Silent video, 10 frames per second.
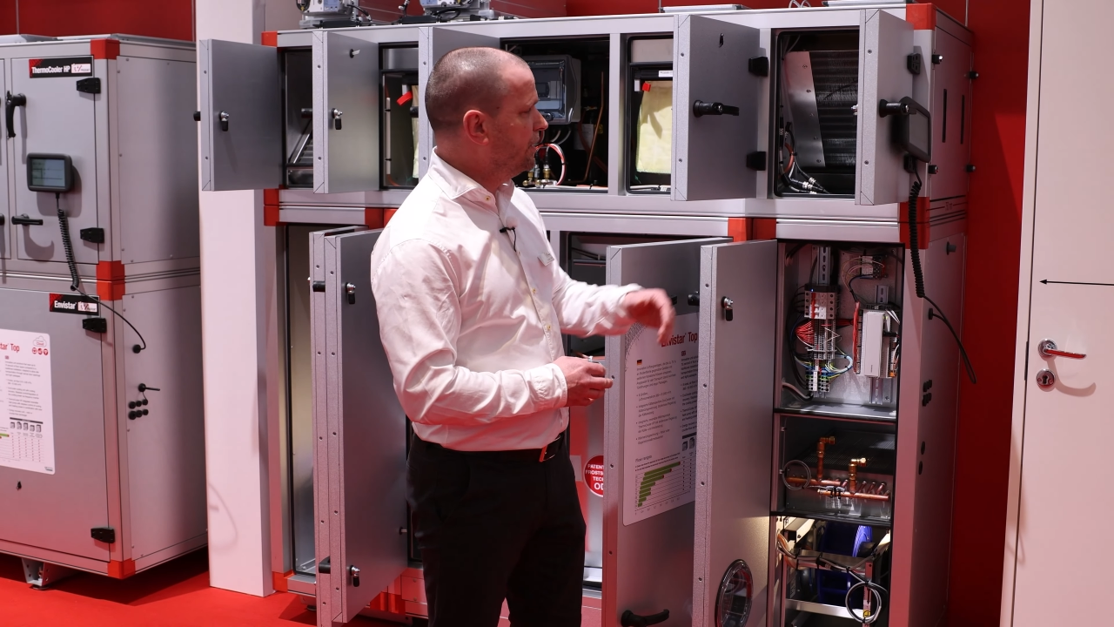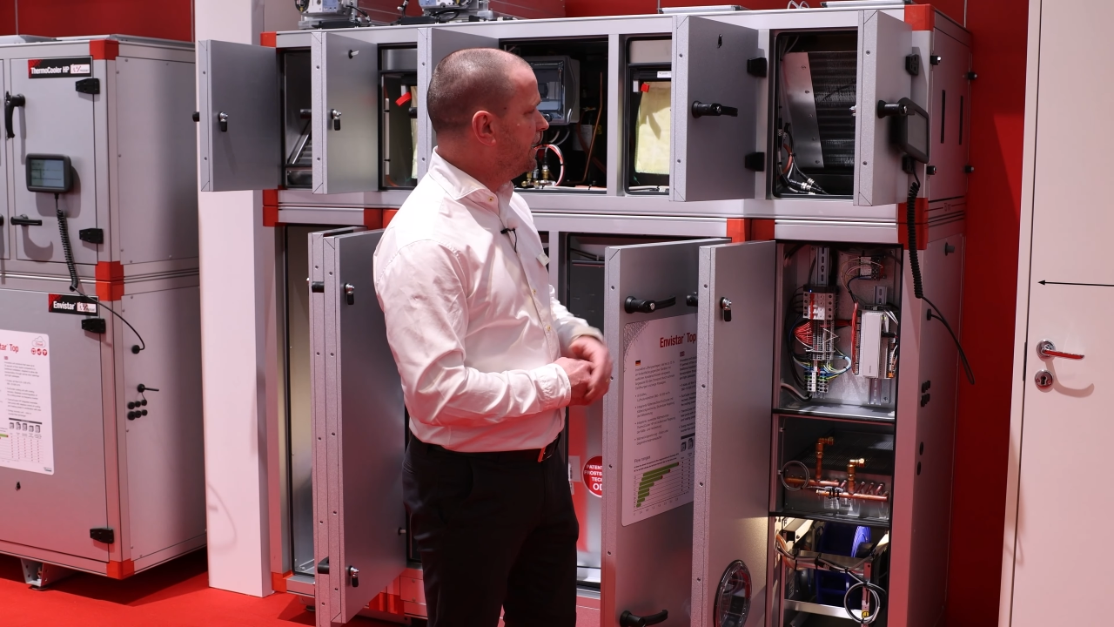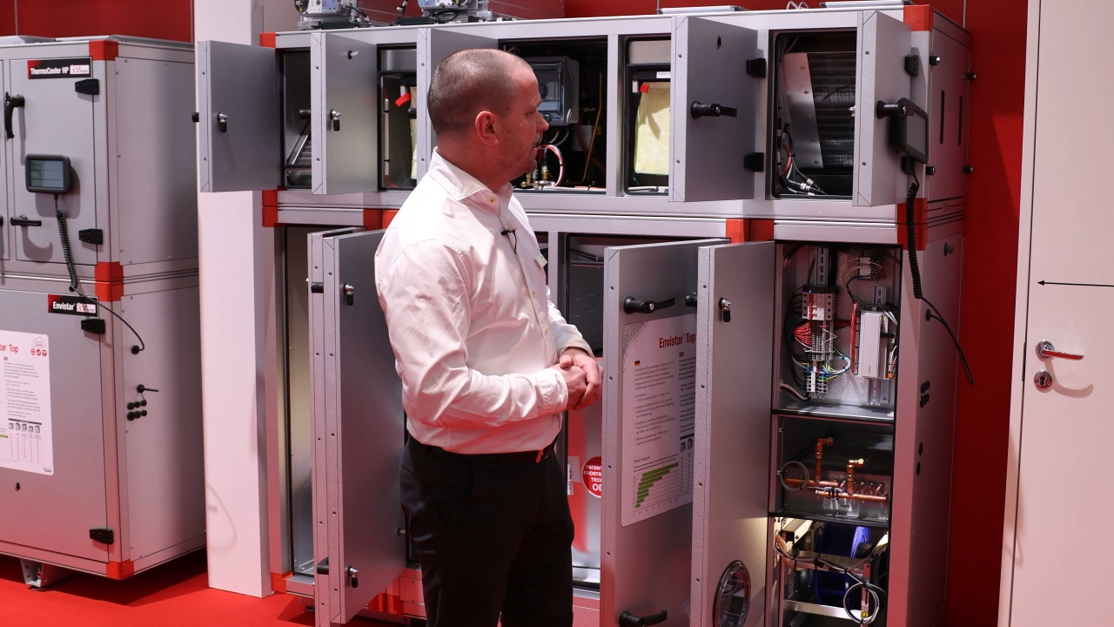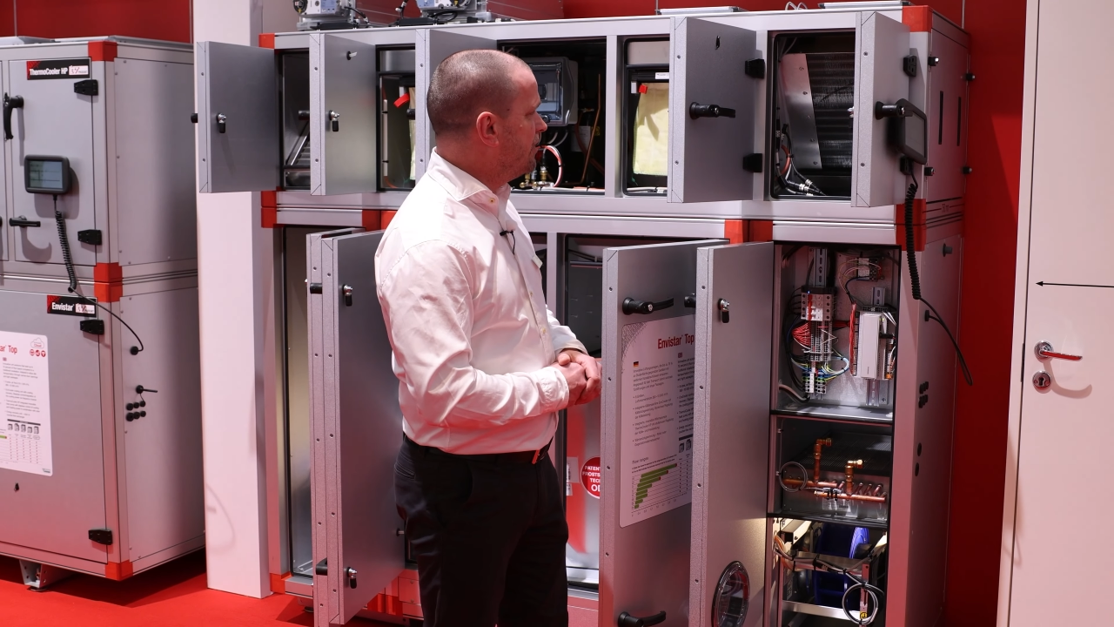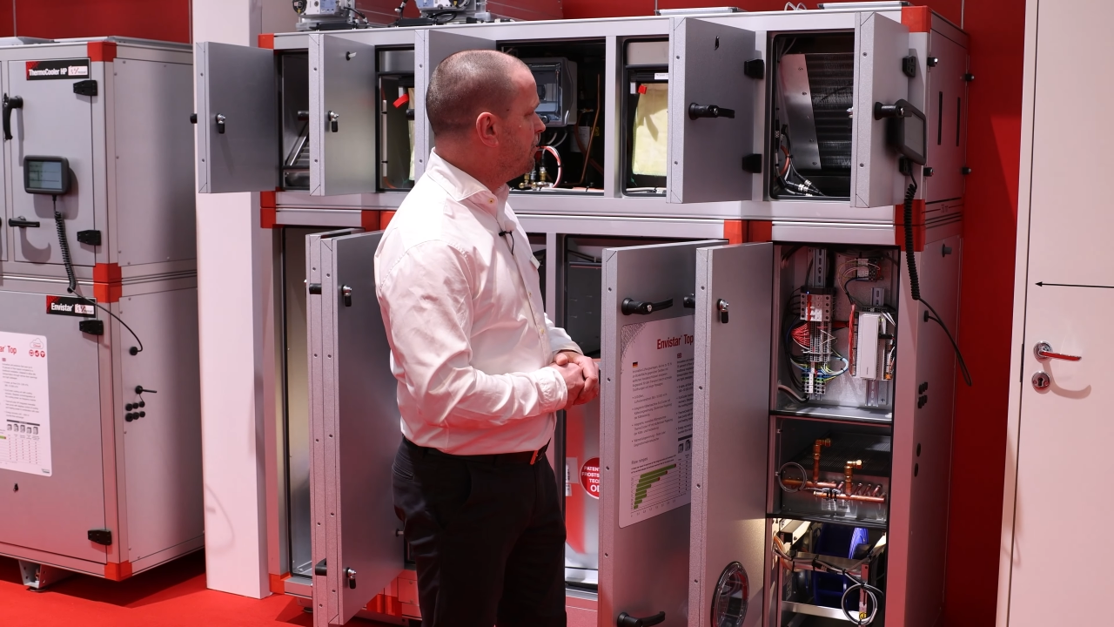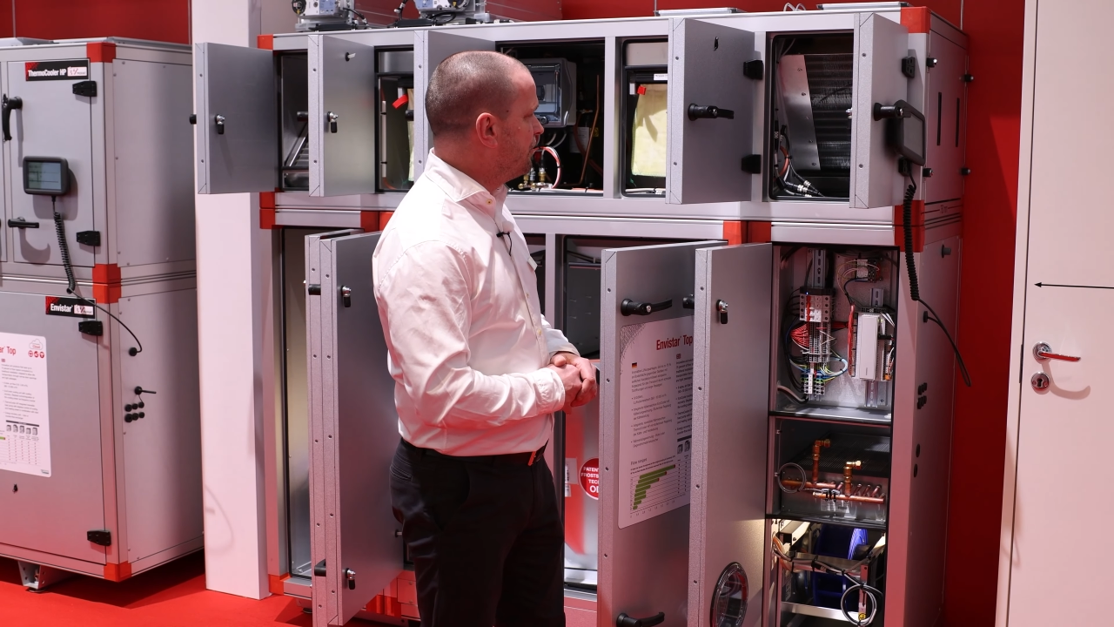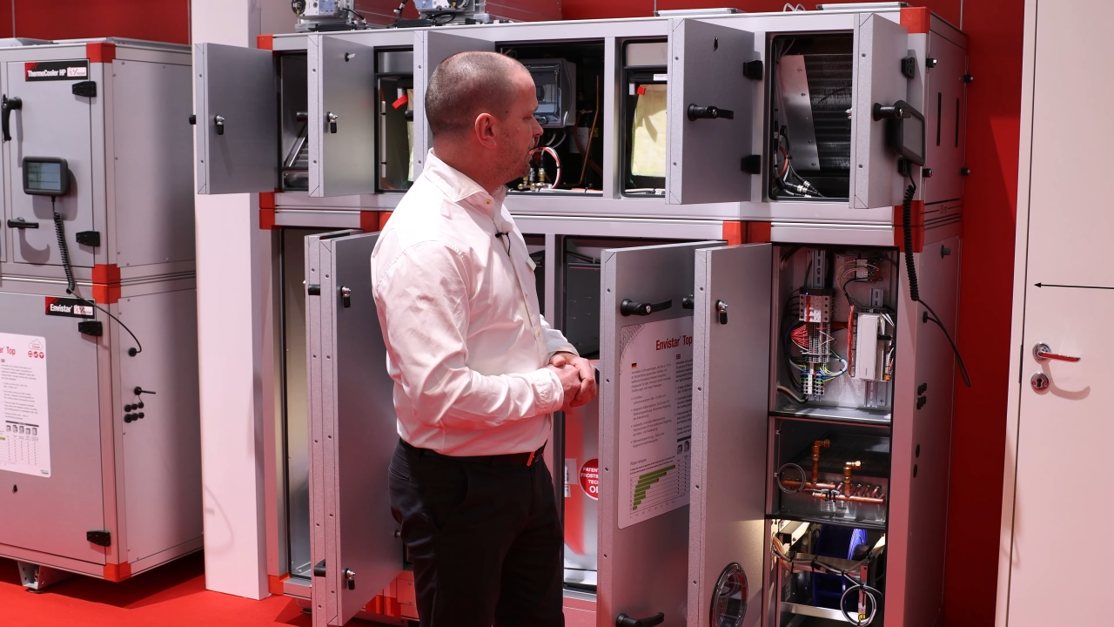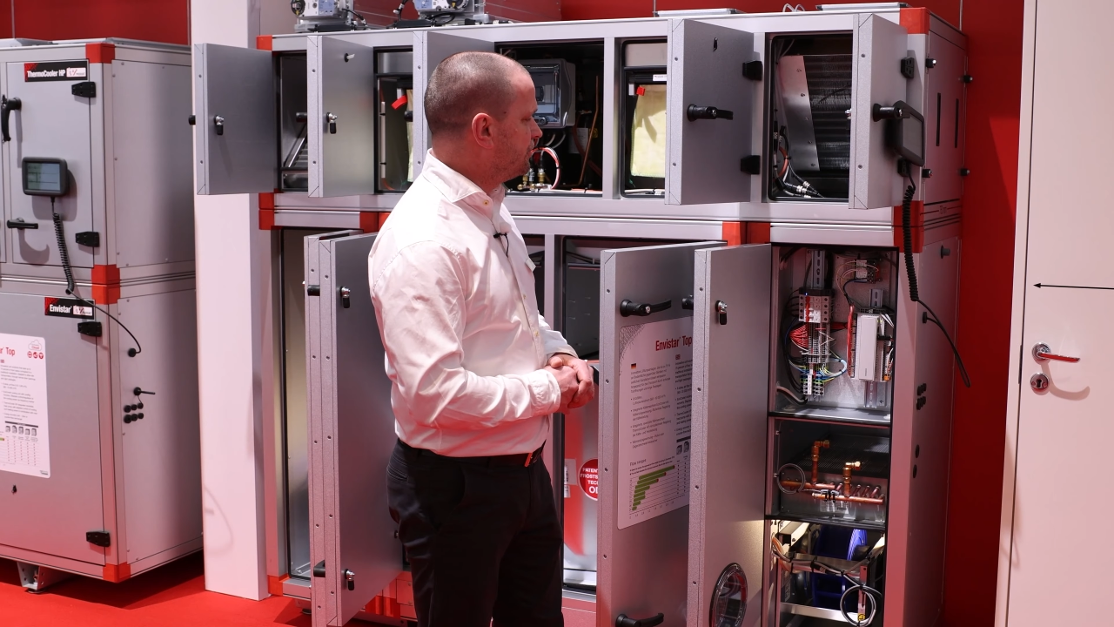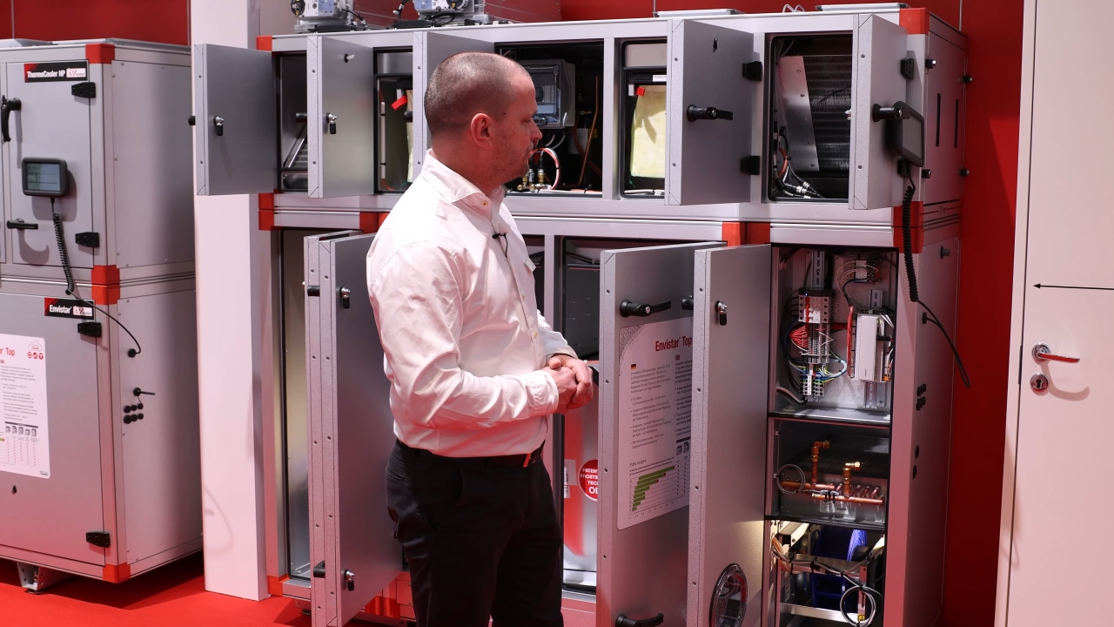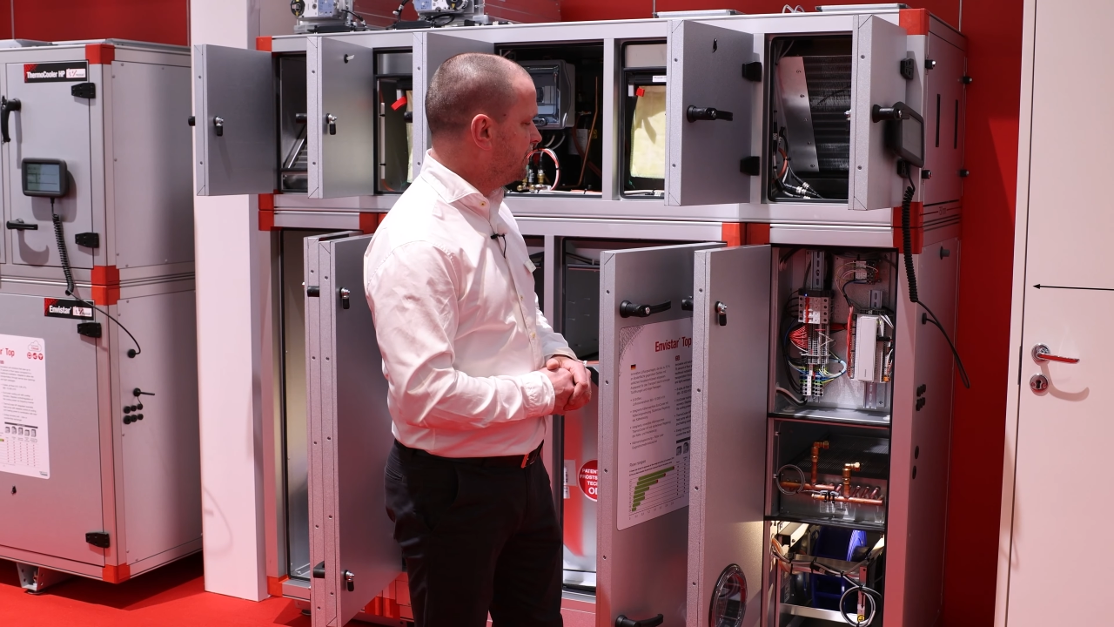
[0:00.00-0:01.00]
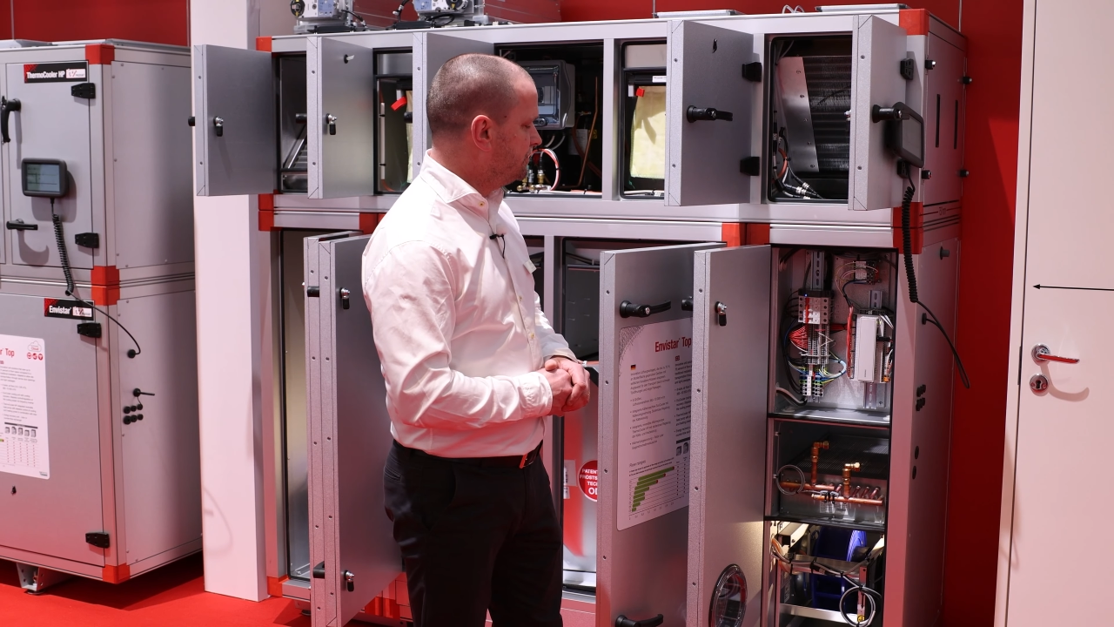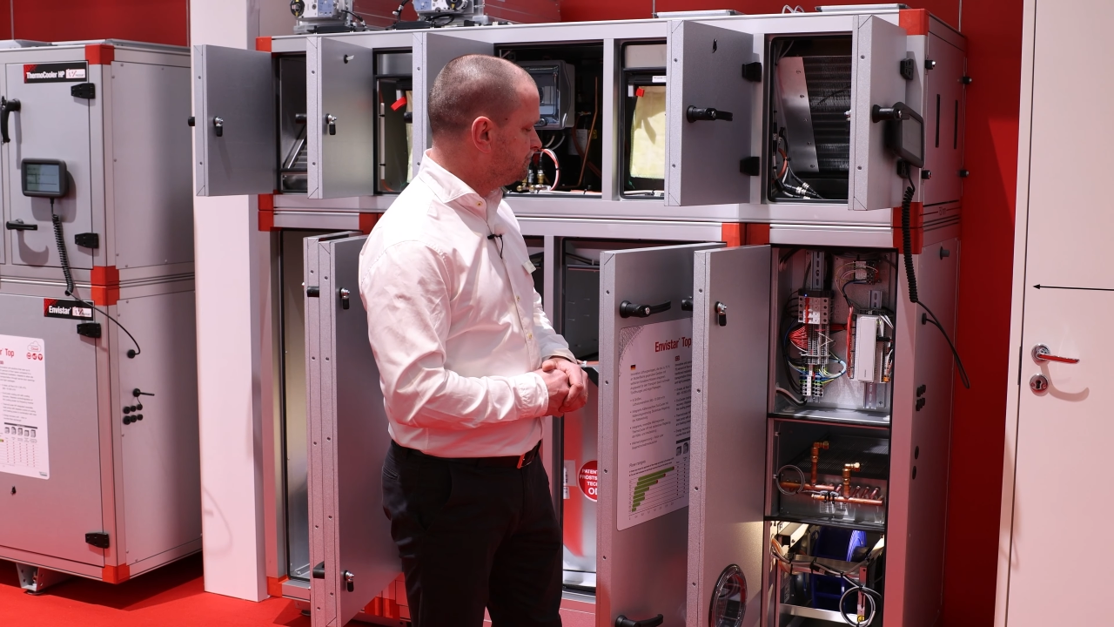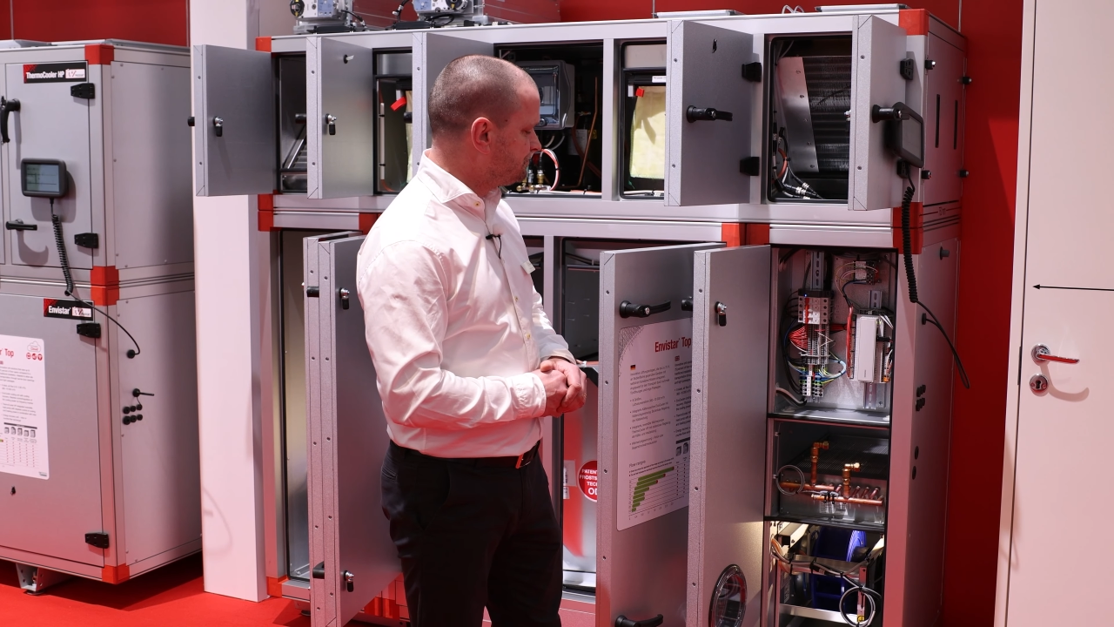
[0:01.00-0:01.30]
the evaporator here.